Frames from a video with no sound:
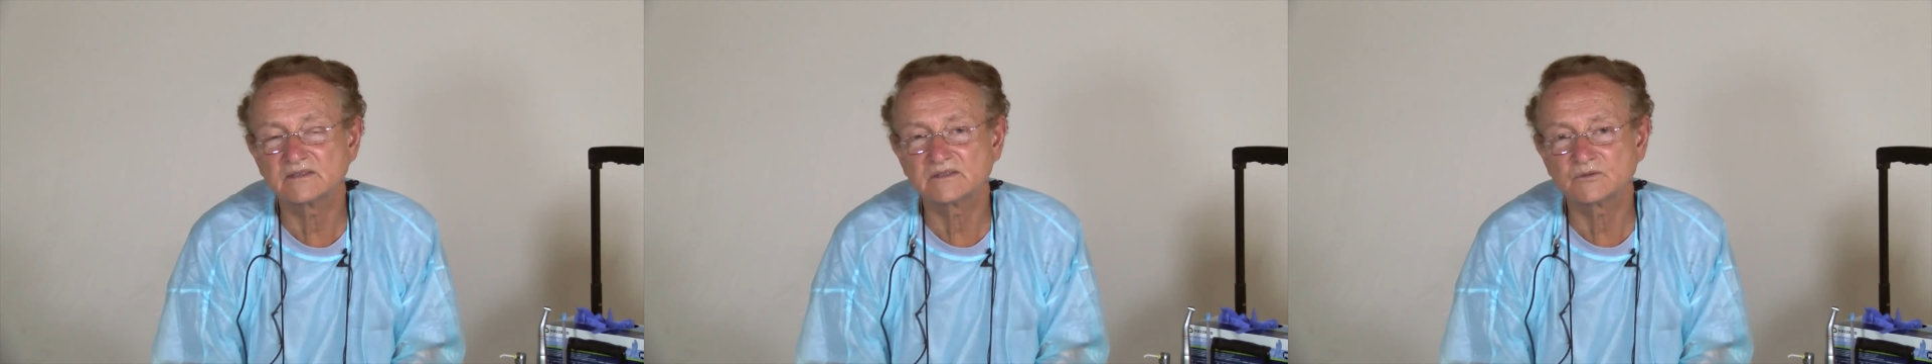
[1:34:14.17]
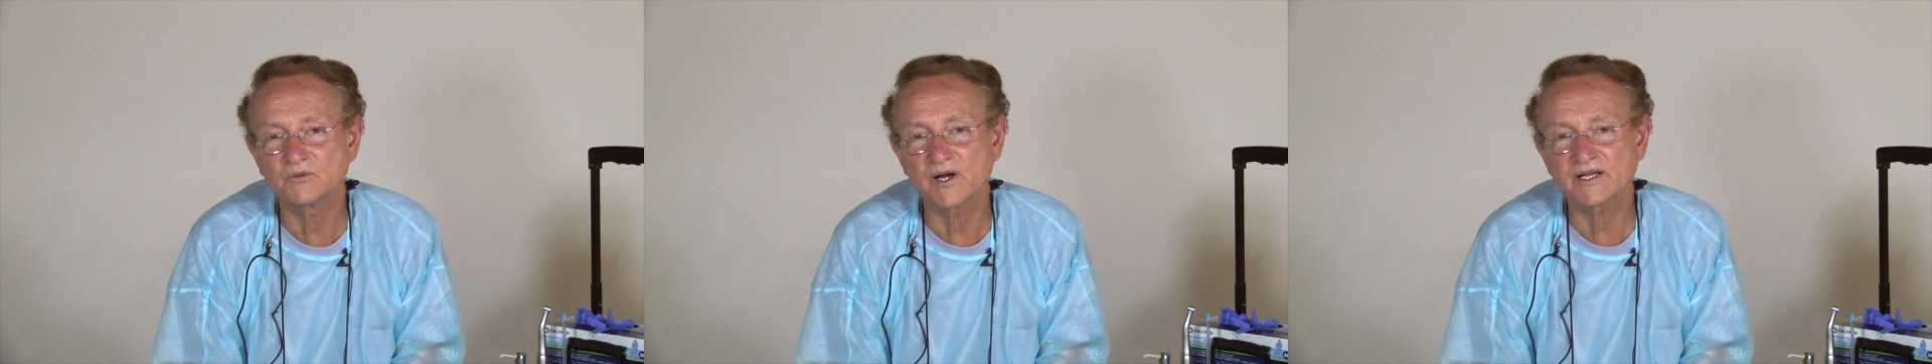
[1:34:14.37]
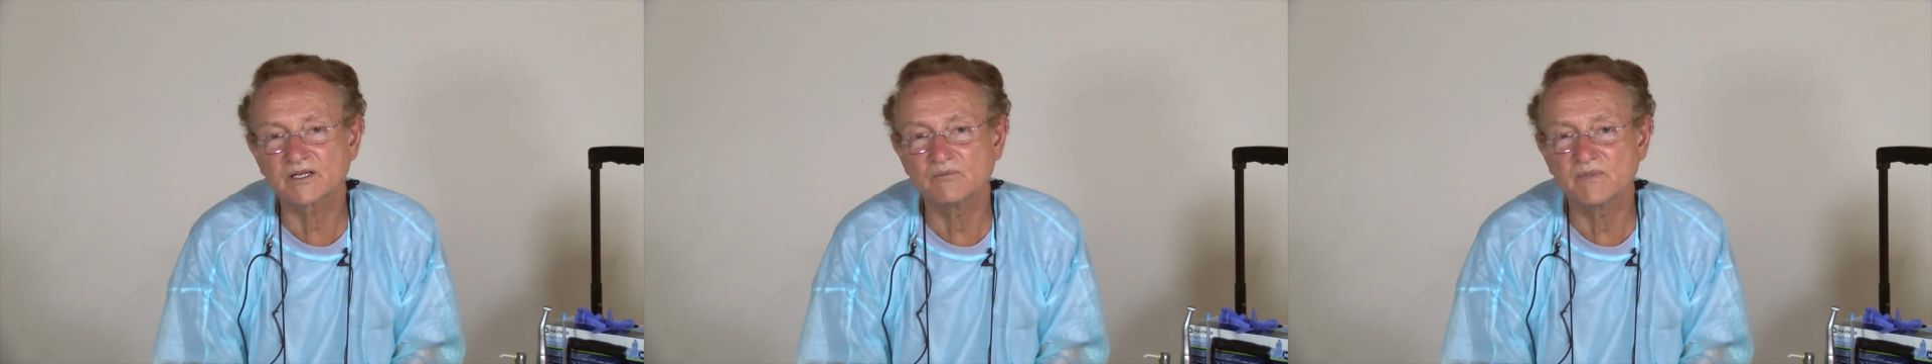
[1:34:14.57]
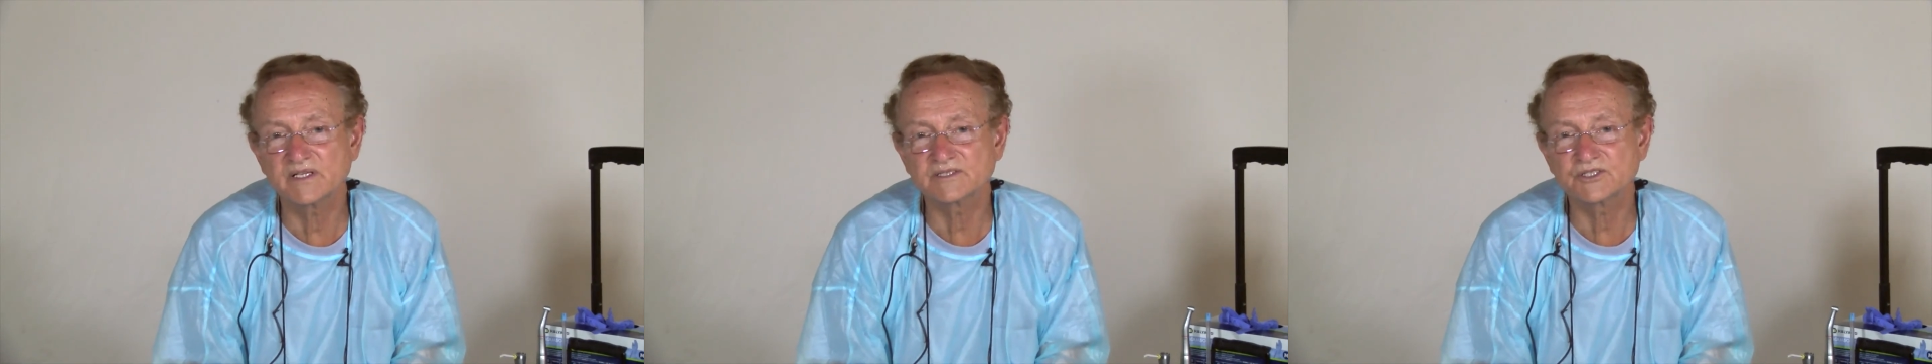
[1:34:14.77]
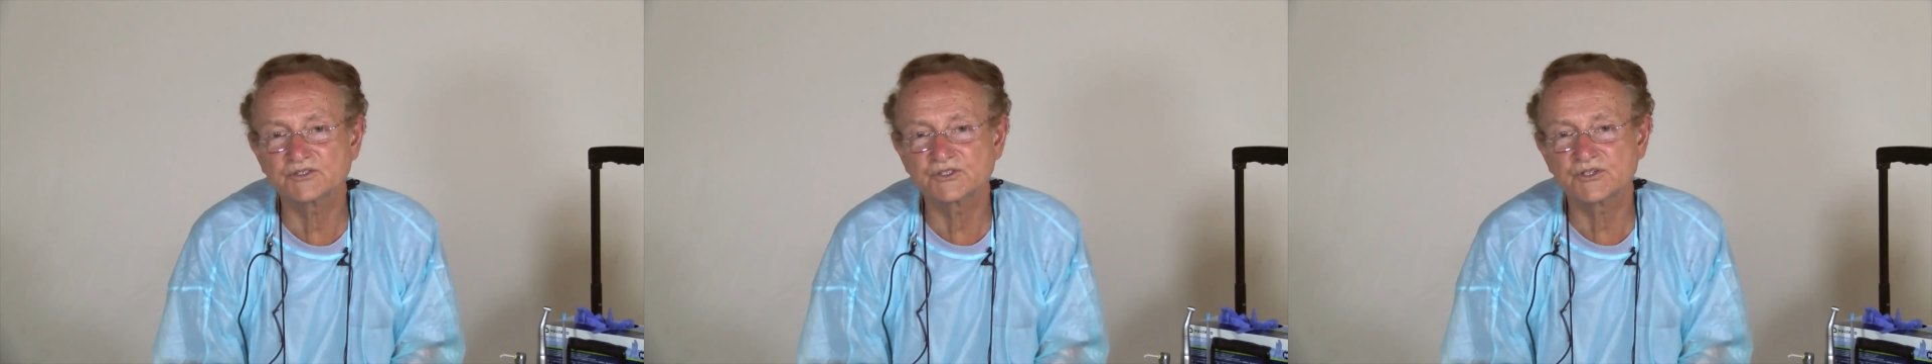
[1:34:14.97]

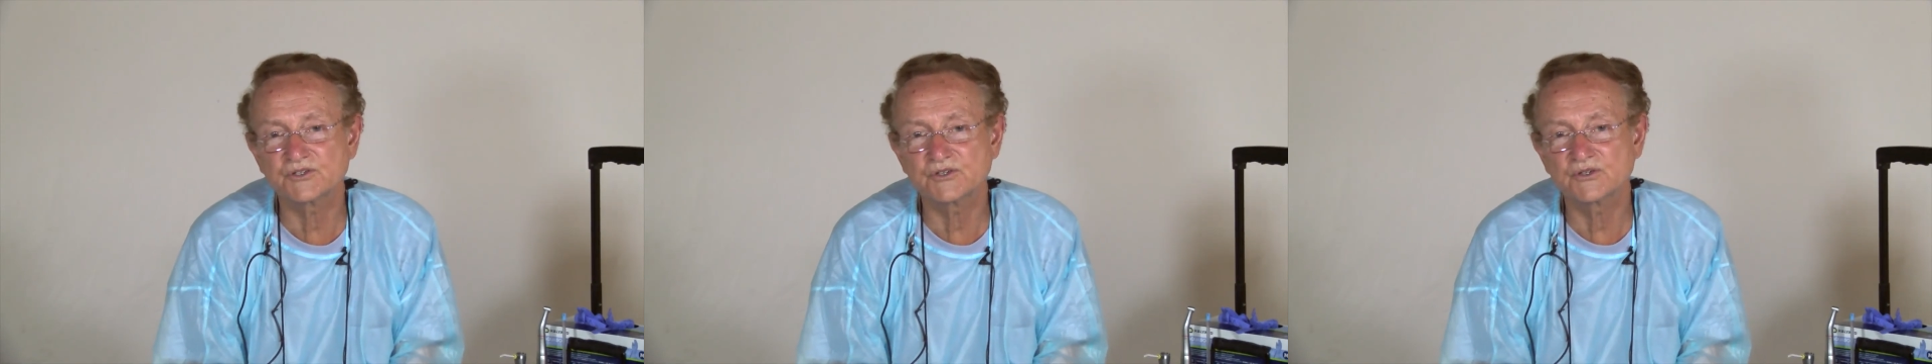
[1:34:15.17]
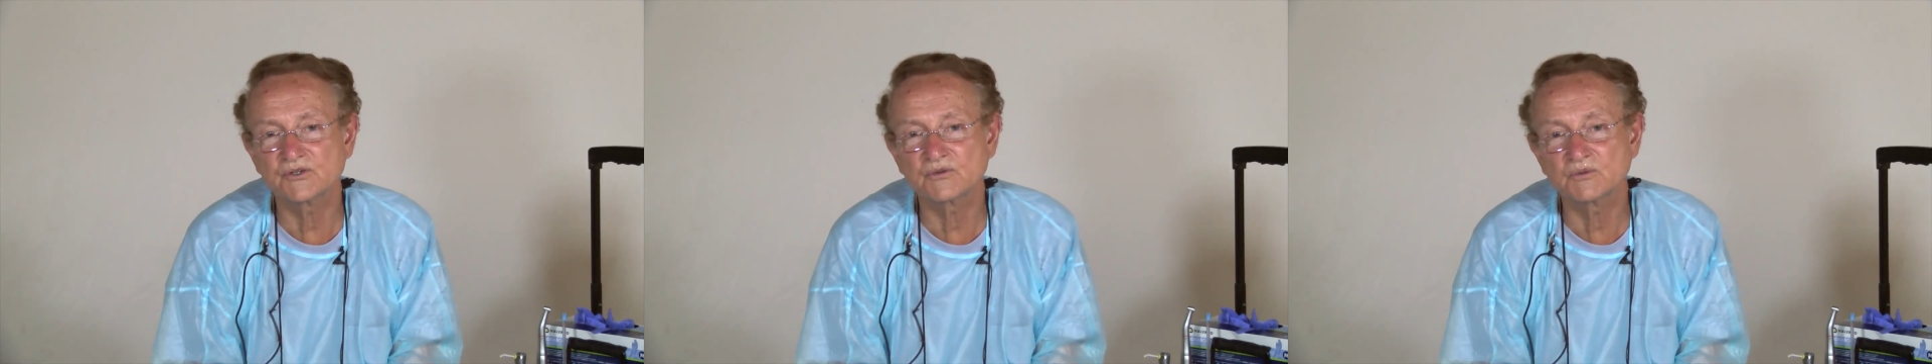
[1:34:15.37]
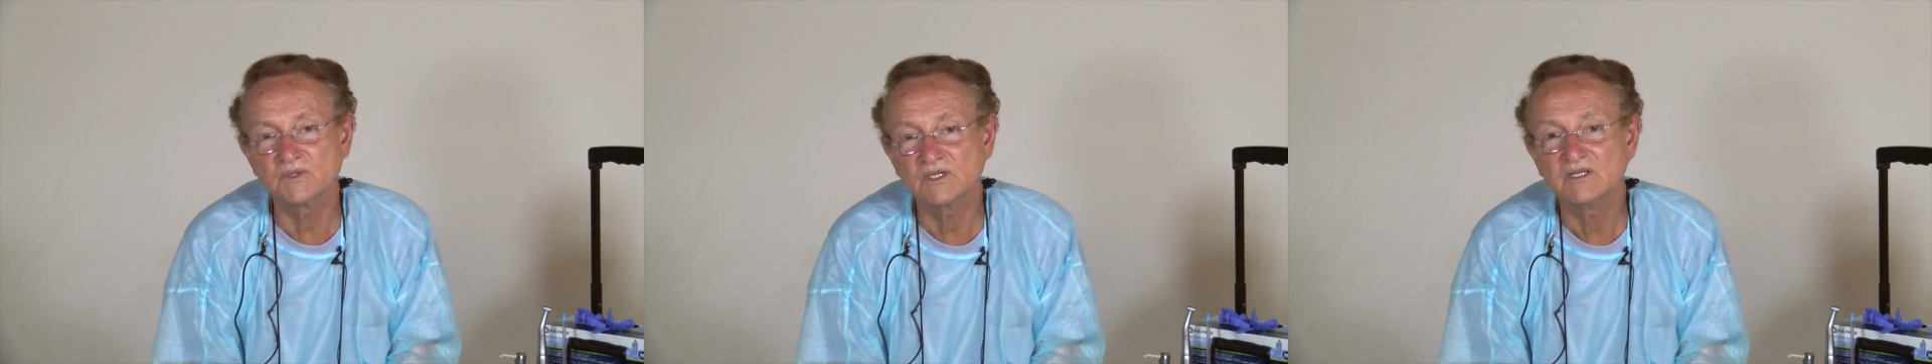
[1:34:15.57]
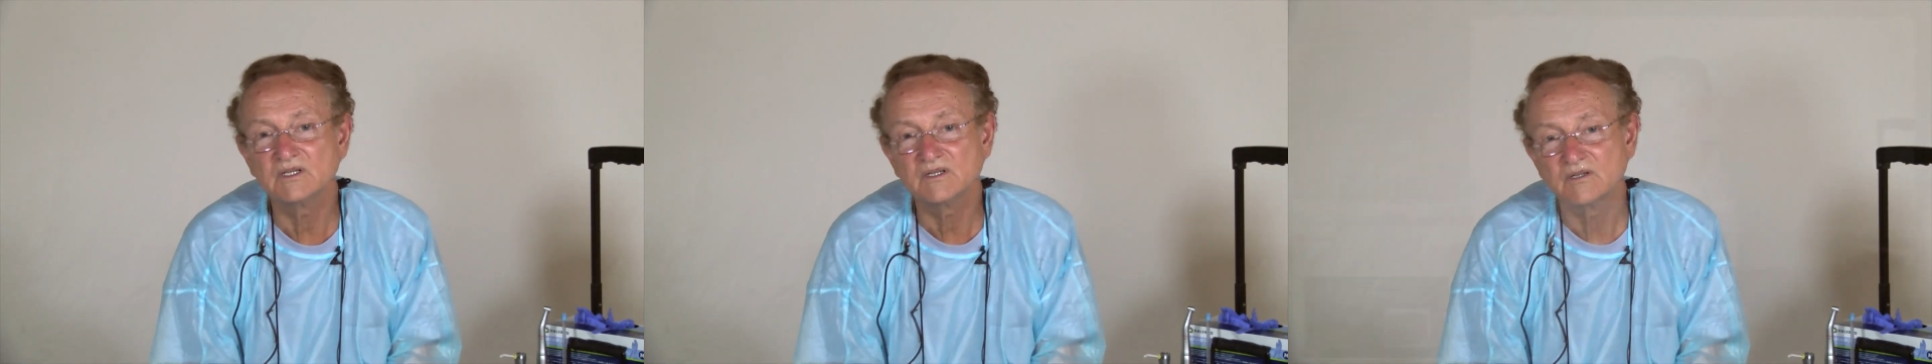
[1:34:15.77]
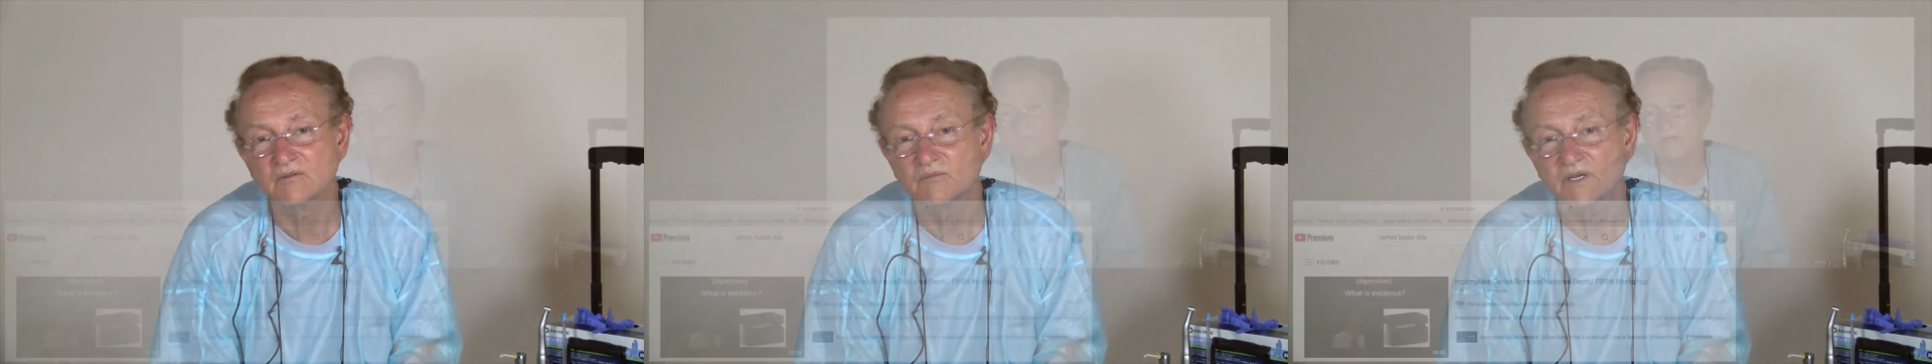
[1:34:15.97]
recommended to you
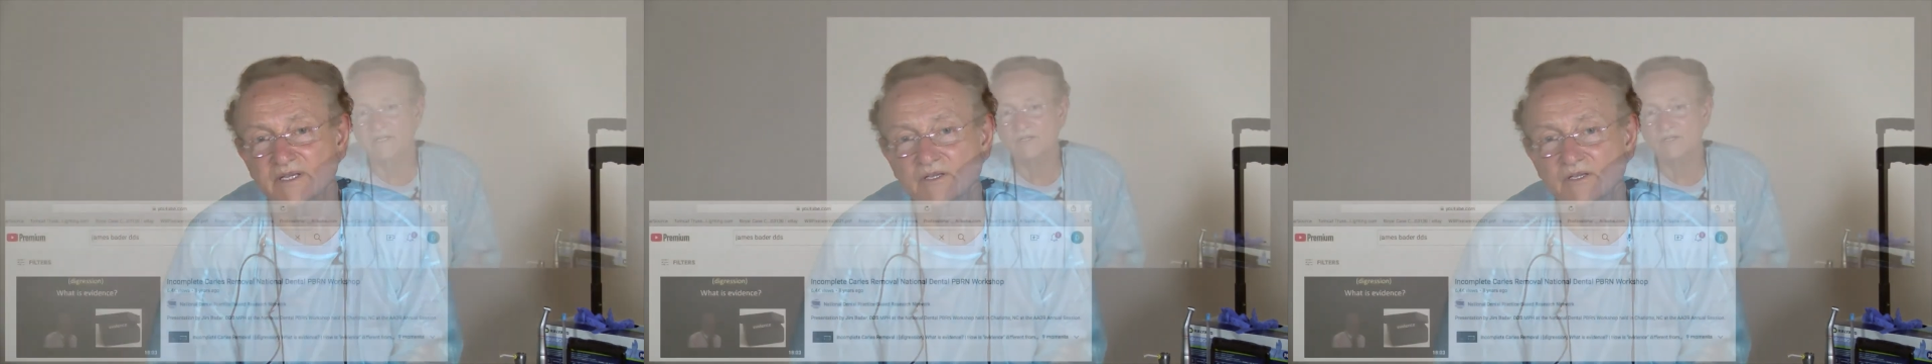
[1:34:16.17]
by